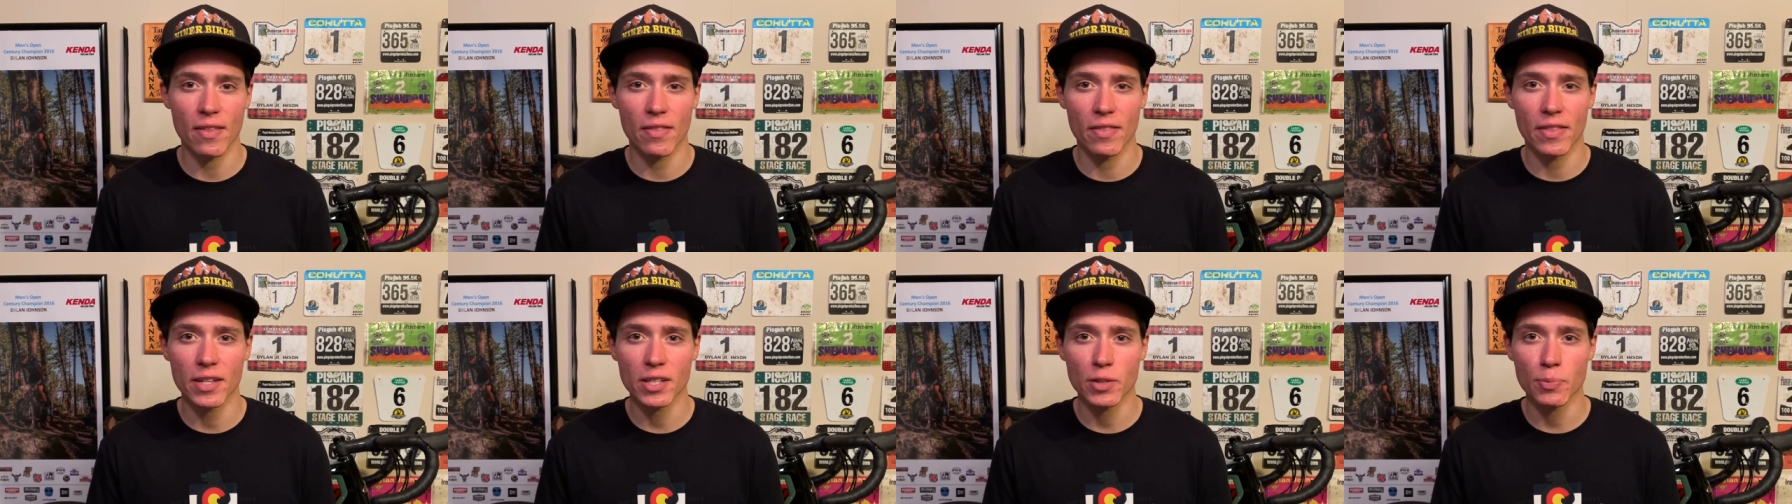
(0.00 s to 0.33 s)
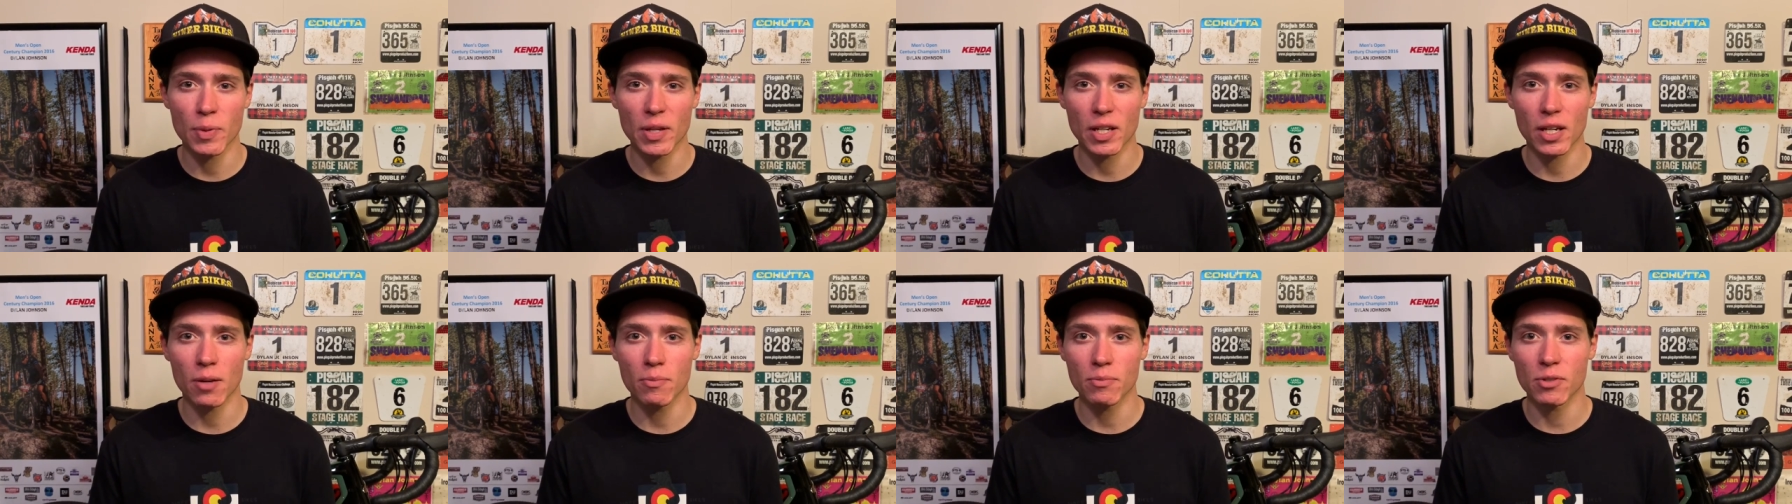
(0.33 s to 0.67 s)
this
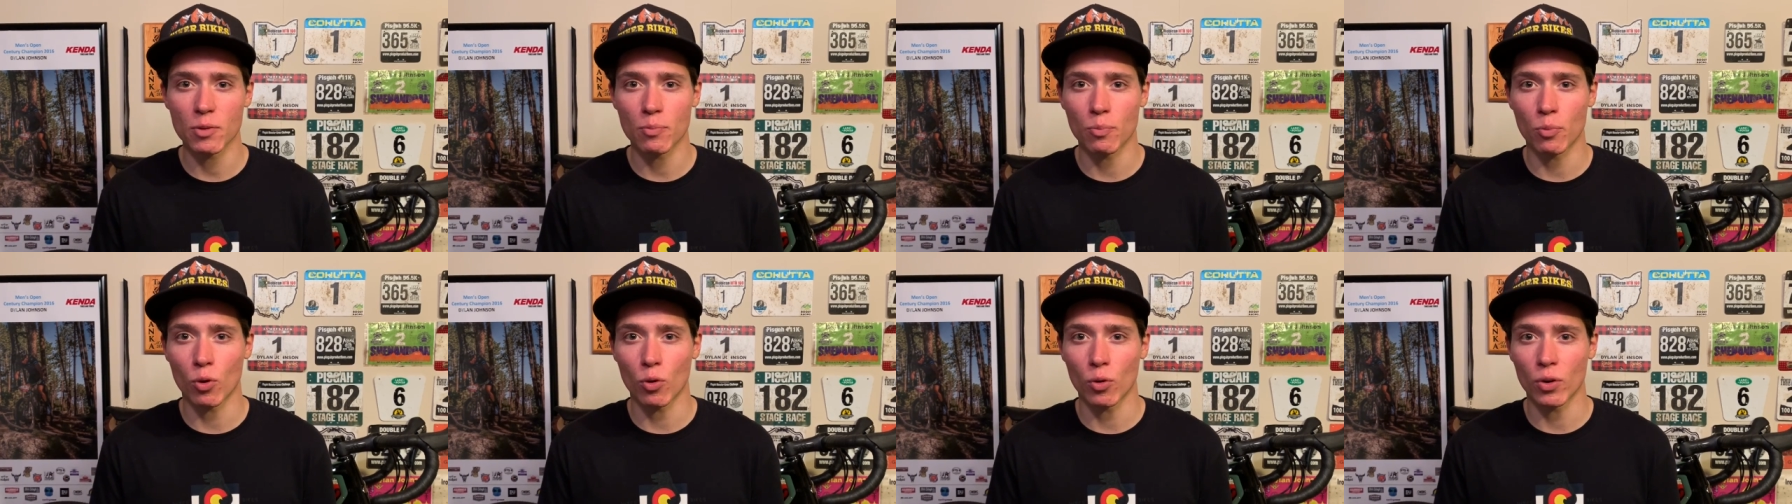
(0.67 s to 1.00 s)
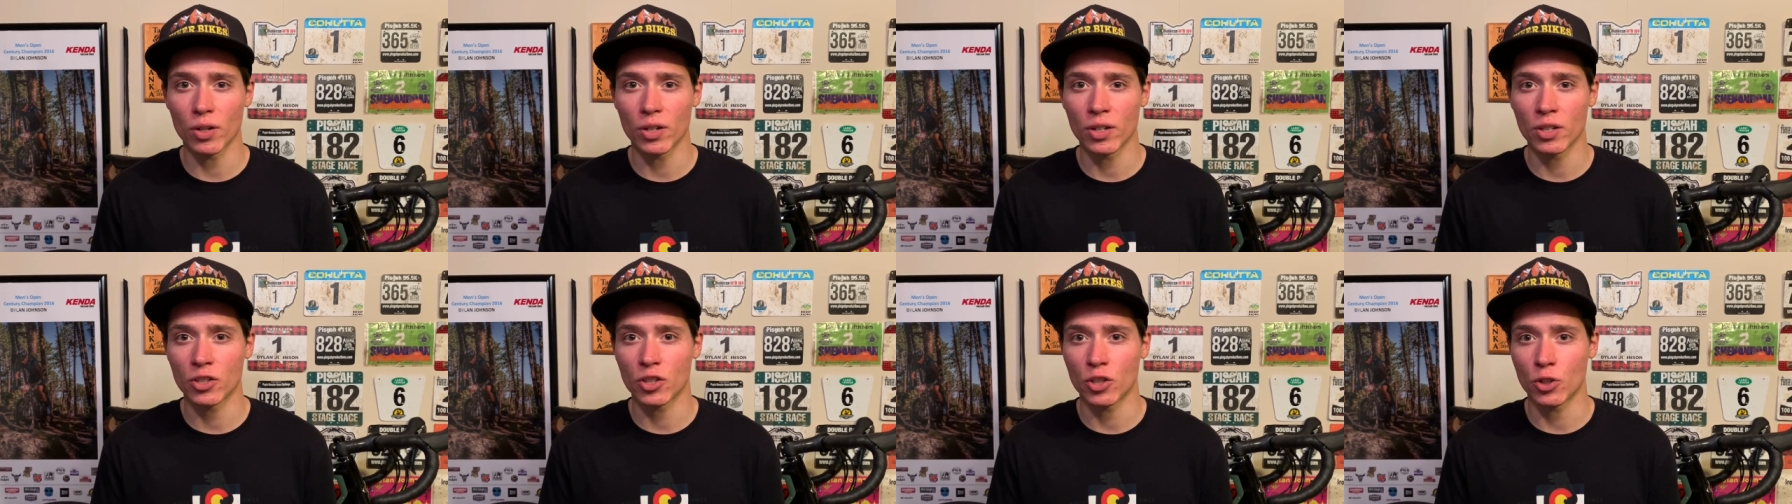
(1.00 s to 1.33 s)
becomes
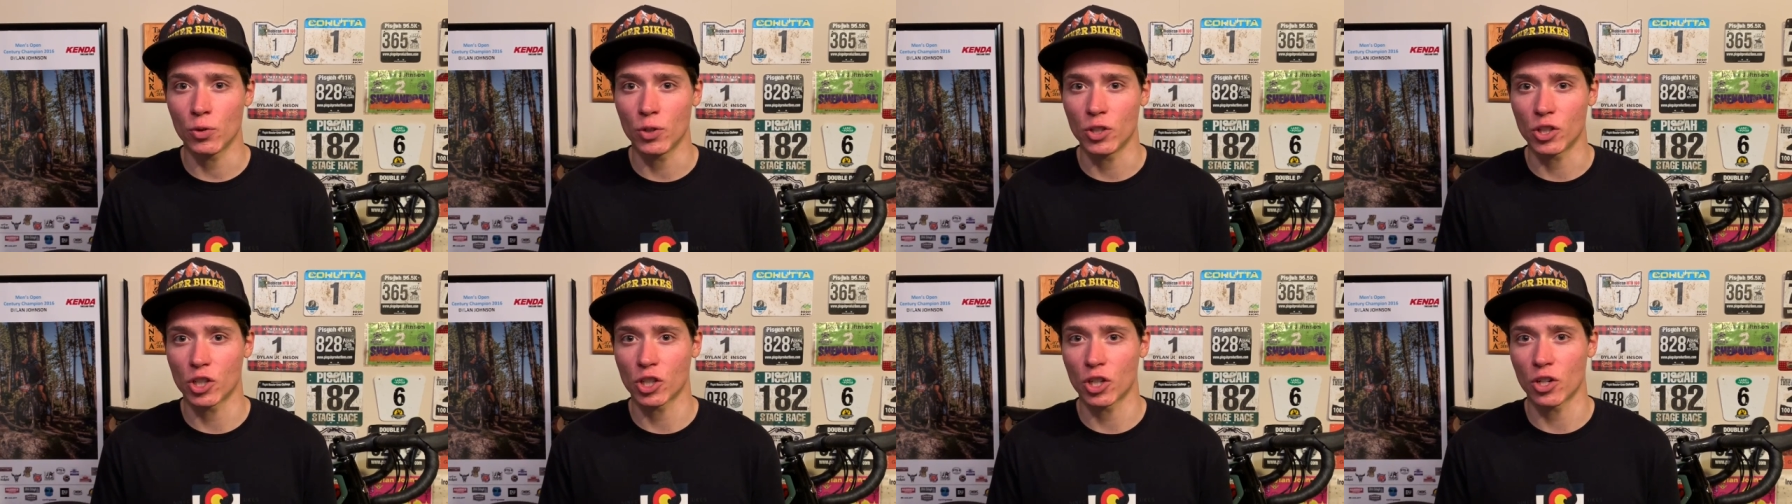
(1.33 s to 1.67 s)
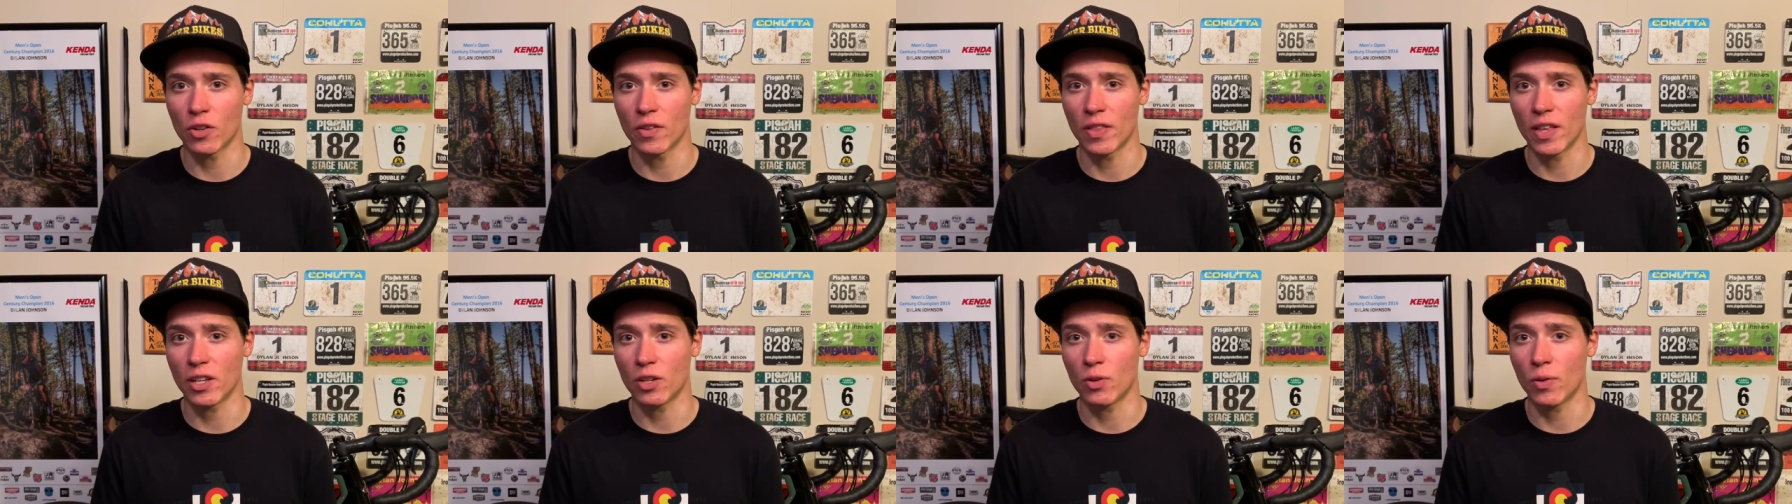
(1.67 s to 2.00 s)
important to
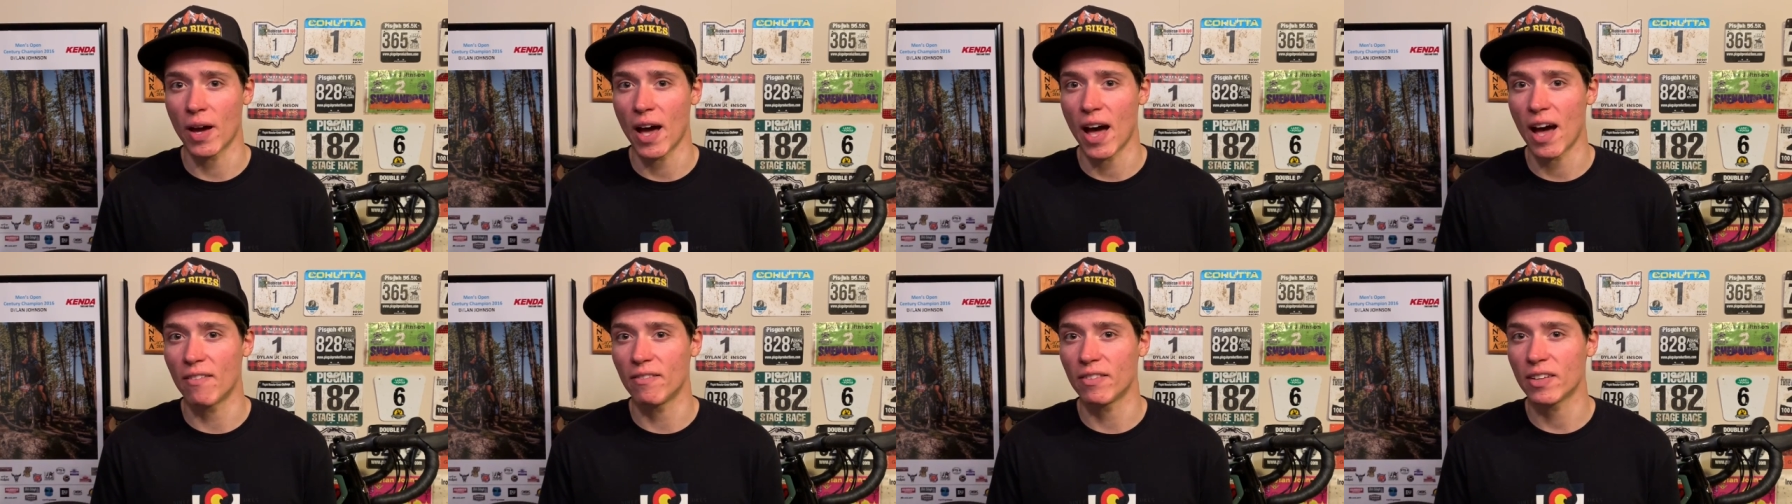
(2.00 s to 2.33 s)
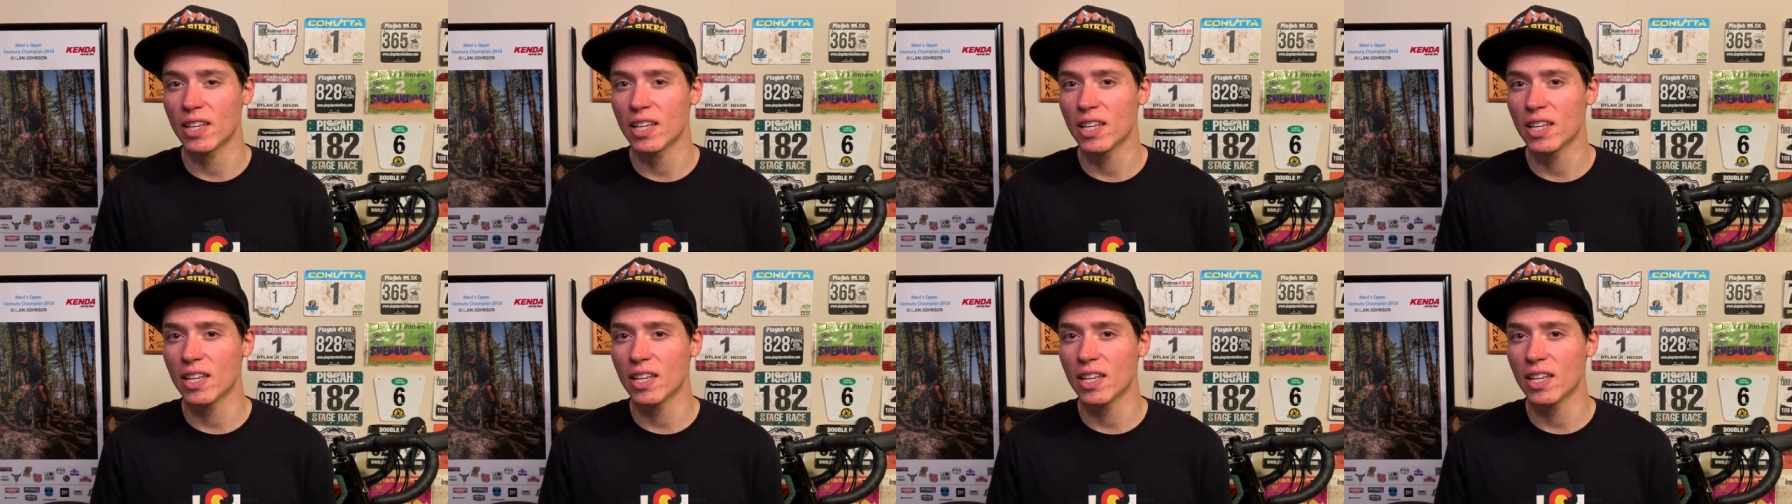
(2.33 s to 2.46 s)
ensure that you have